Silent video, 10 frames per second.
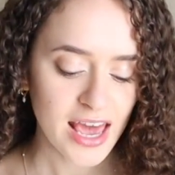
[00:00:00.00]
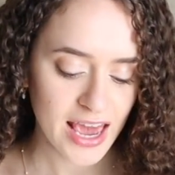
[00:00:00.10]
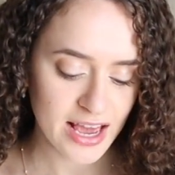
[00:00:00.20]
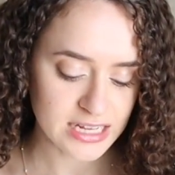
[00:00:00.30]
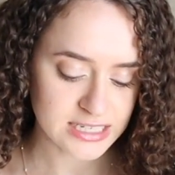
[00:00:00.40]

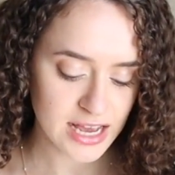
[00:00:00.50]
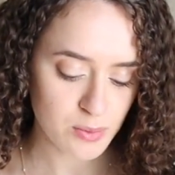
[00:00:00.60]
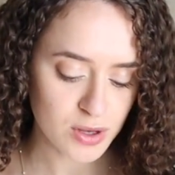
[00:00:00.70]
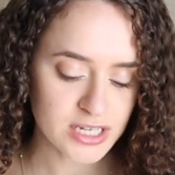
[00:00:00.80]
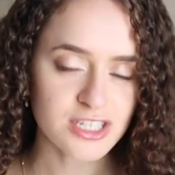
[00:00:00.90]
and I
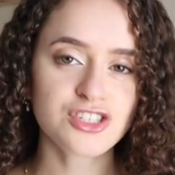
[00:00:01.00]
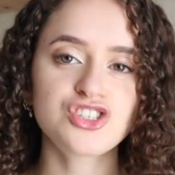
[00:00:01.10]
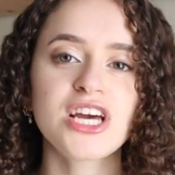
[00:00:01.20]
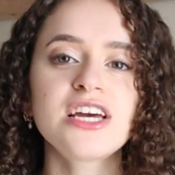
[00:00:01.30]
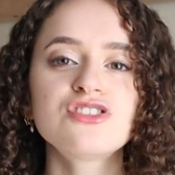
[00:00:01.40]
wanted to
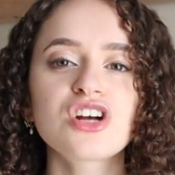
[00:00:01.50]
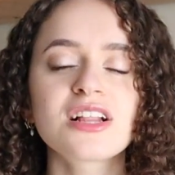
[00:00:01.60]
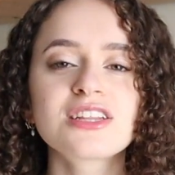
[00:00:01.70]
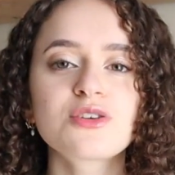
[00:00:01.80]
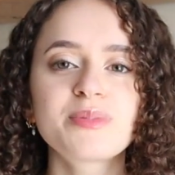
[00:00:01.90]
change a
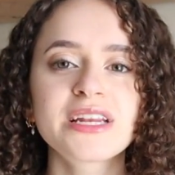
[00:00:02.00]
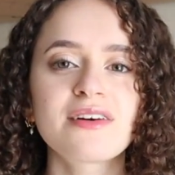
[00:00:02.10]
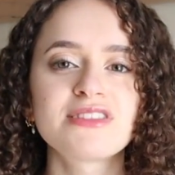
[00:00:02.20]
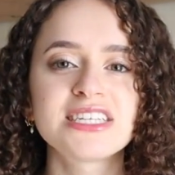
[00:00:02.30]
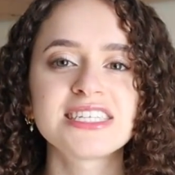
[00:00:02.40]
little bit
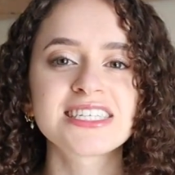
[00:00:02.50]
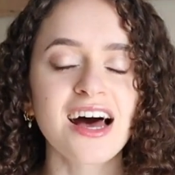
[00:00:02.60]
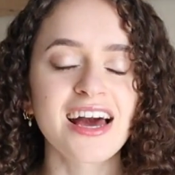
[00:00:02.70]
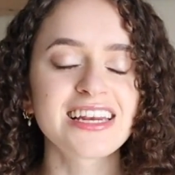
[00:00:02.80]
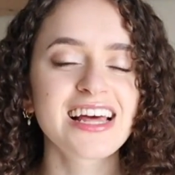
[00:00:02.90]
of the
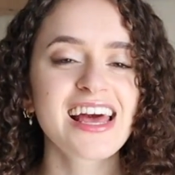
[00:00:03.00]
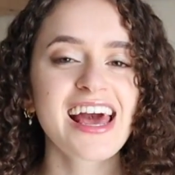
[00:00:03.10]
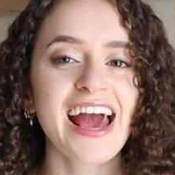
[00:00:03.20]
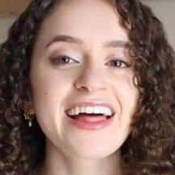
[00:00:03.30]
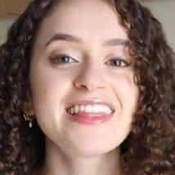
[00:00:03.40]
design.
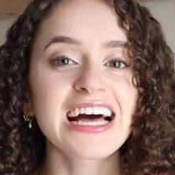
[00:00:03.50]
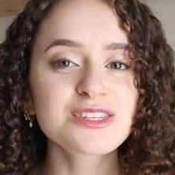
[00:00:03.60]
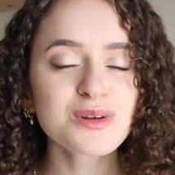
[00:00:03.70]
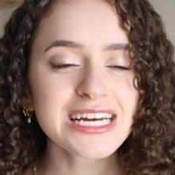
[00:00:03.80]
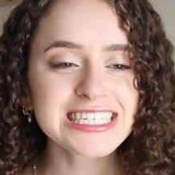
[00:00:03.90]
And
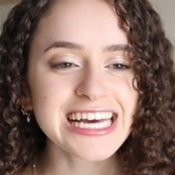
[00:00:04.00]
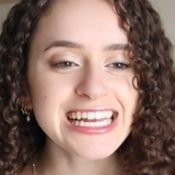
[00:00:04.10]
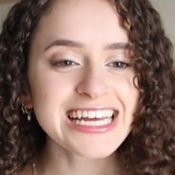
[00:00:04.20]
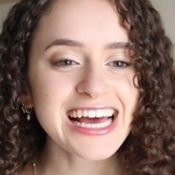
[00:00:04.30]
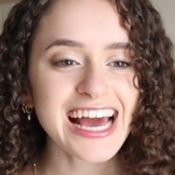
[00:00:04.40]
that's what I
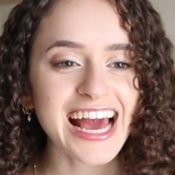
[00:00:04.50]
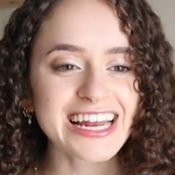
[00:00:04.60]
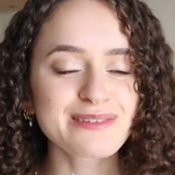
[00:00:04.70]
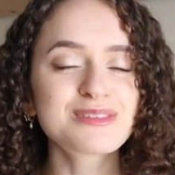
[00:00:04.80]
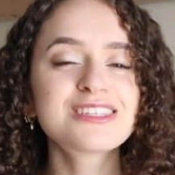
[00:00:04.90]
did.
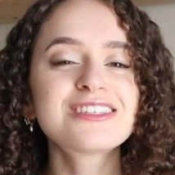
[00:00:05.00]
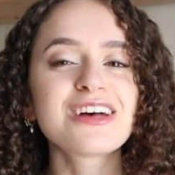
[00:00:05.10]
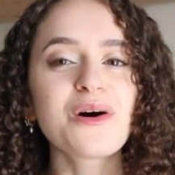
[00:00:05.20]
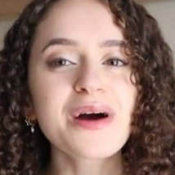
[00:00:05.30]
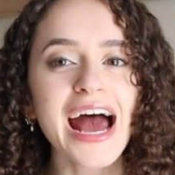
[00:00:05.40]
And I'm
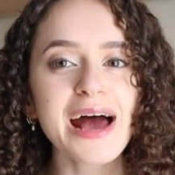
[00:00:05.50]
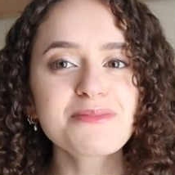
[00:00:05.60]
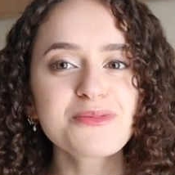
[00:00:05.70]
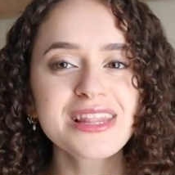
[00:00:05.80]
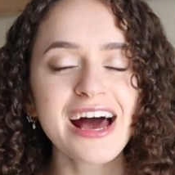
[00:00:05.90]
so
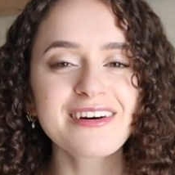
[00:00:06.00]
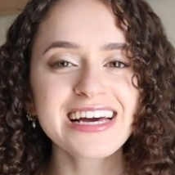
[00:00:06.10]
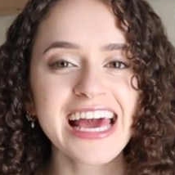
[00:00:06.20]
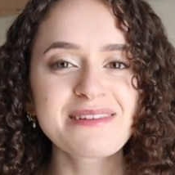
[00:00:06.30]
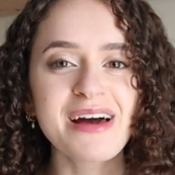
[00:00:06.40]
happy with how it
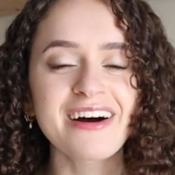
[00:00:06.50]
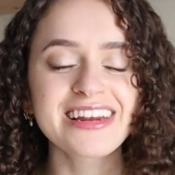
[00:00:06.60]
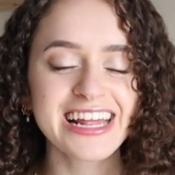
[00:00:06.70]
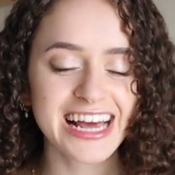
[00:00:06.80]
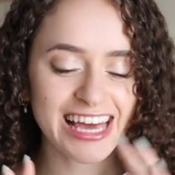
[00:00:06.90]
came out,
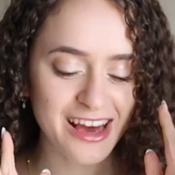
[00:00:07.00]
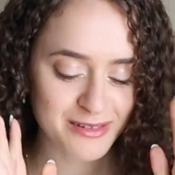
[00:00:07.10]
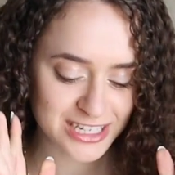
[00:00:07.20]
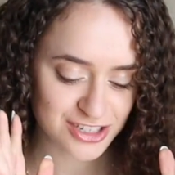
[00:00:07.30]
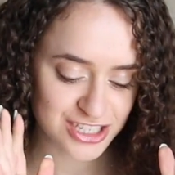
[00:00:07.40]
and I can't
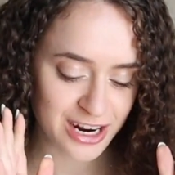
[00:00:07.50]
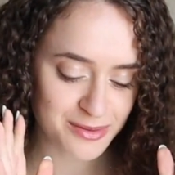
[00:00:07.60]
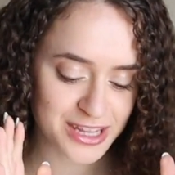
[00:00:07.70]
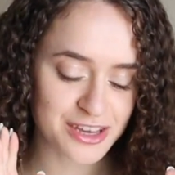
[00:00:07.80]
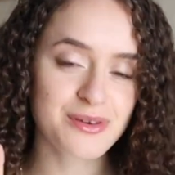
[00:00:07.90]
wait to share it
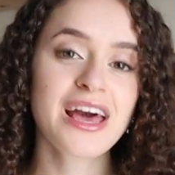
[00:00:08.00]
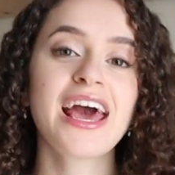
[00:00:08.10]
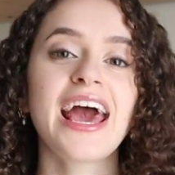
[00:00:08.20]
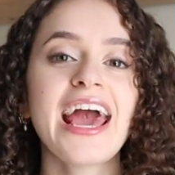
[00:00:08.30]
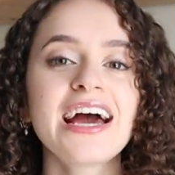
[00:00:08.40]
with you,
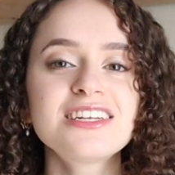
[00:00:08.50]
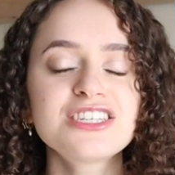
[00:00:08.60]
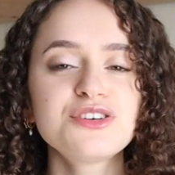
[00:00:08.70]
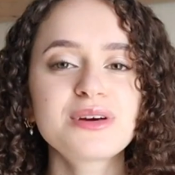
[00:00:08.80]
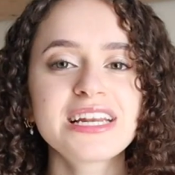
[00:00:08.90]
and
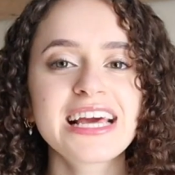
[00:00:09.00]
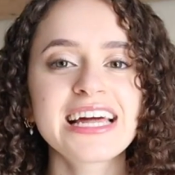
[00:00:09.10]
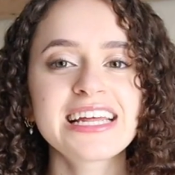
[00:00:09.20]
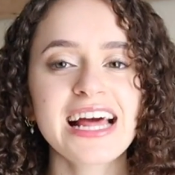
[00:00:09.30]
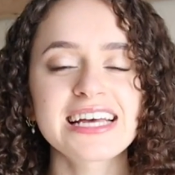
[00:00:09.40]
you can
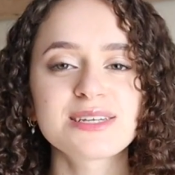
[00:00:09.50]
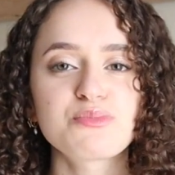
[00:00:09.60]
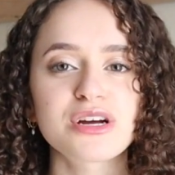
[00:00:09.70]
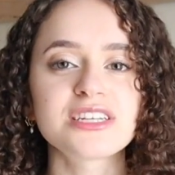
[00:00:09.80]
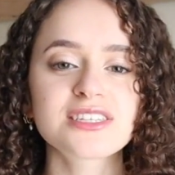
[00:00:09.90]
get it as a
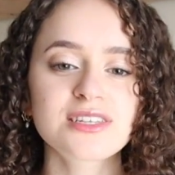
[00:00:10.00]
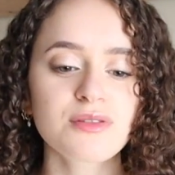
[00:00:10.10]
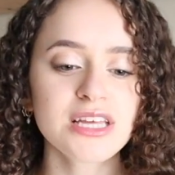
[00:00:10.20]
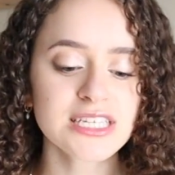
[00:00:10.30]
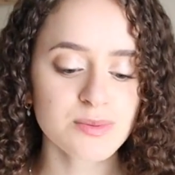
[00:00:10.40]
print. So
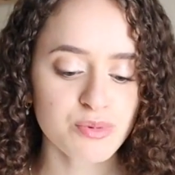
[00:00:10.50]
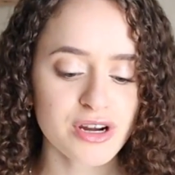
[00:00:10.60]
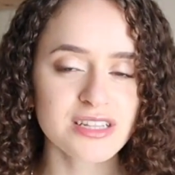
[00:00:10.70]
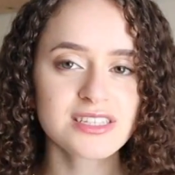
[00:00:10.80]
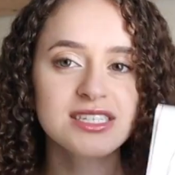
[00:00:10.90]
these
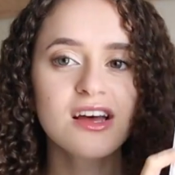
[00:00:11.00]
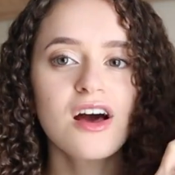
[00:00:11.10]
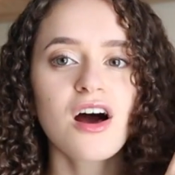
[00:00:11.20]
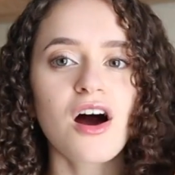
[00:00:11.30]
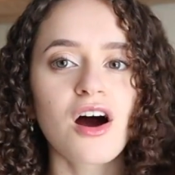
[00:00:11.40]
prints
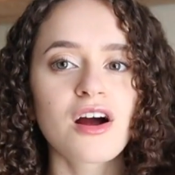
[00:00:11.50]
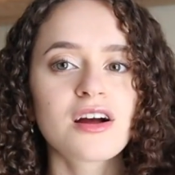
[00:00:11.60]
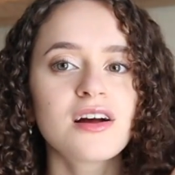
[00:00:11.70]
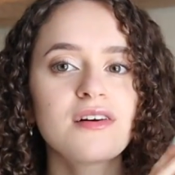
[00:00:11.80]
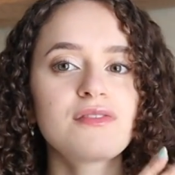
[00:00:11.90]

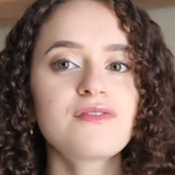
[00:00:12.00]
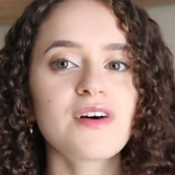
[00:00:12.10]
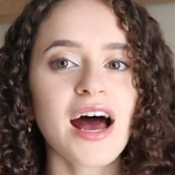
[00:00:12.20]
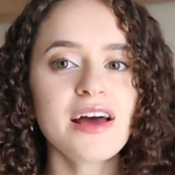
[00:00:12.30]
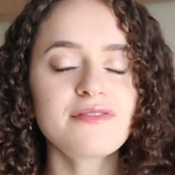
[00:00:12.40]
are
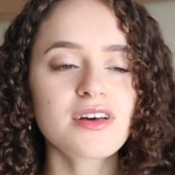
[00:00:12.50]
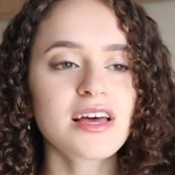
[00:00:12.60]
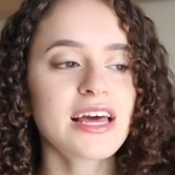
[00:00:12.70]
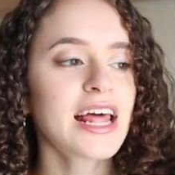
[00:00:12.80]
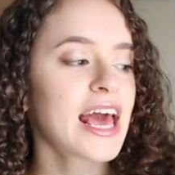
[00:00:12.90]

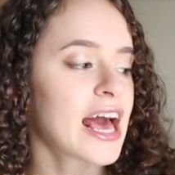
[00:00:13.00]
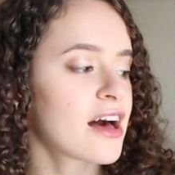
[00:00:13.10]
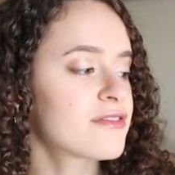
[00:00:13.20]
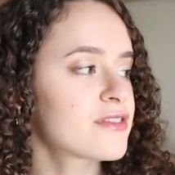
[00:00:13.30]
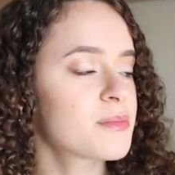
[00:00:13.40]

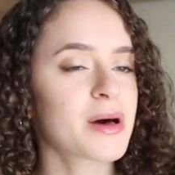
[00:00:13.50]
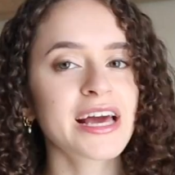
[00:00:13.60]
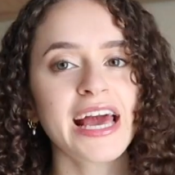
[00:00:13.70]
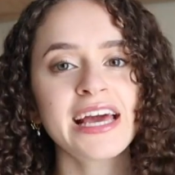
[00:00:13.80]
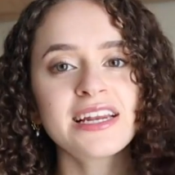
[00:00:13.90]
5.5
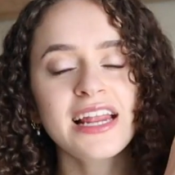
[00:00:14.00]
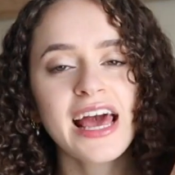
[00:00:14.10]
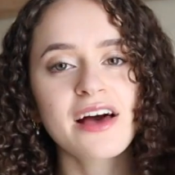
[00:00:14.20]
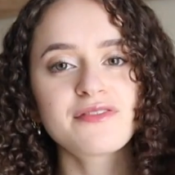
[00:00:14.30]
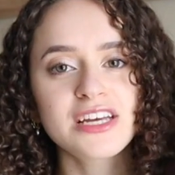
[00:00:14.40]
by
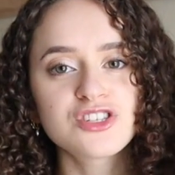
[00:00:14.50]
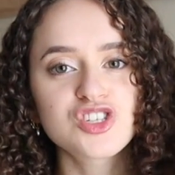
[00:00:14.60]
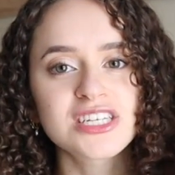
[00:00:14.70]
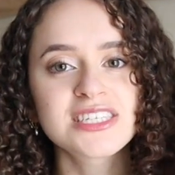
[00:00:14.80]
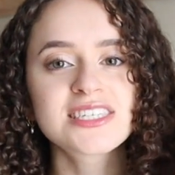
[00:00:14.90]
8.5
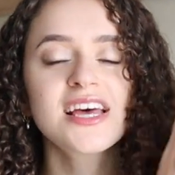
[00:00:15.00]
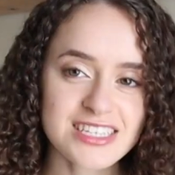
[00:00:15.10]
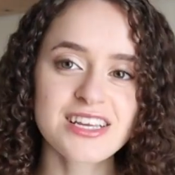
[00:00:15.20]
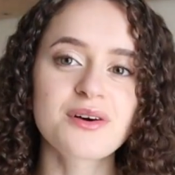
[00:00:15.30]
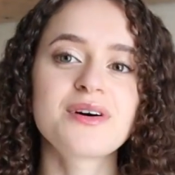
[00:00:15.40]
inches.
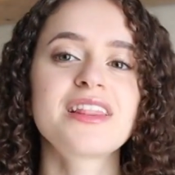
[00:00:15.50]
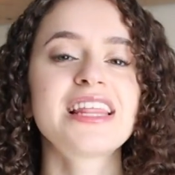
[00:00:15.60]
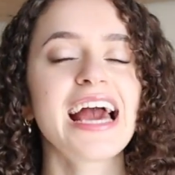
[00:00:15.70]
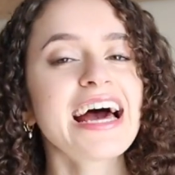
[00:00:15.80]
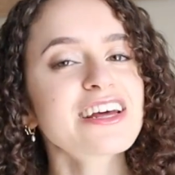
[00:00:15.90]
So
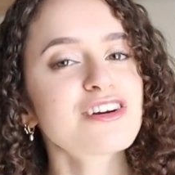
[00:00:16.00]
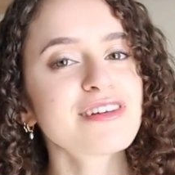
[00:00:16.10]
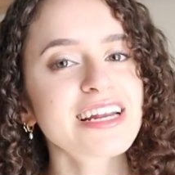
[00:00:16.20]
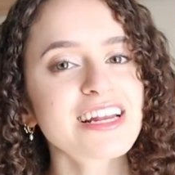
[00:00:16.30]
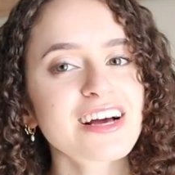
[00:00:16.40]
the Anna
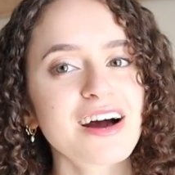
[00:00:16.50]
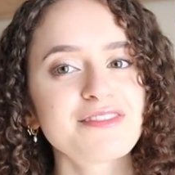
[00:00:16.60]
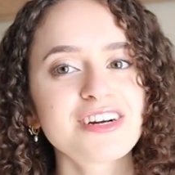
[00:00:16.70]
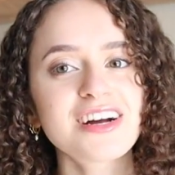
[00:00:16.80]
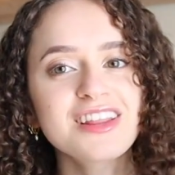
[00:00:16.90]
Karenina
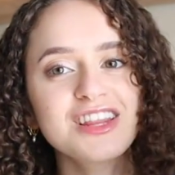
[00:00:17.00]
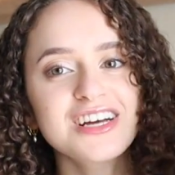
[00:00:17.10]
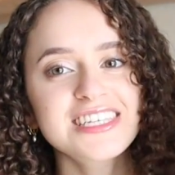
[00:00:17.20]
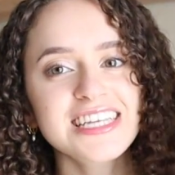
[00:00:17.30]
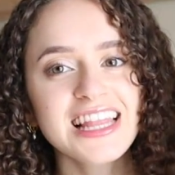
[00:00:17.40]
cover
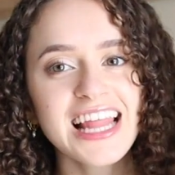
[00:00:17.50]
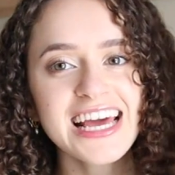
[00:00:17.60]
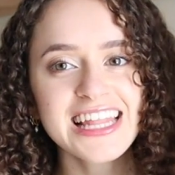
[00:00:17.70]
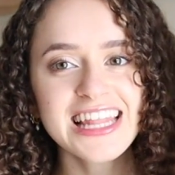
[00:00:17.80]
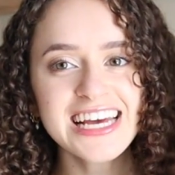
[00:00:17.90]
looks
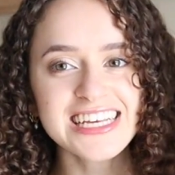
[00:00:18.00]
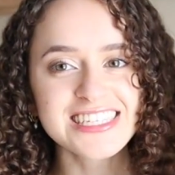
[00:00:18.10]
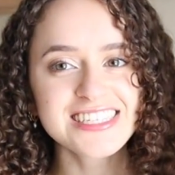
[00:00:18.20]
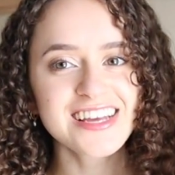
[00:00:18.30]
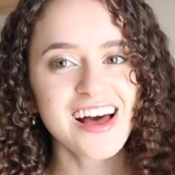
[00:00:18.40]
like
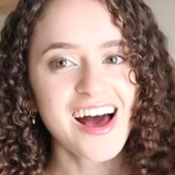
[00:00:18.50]
this.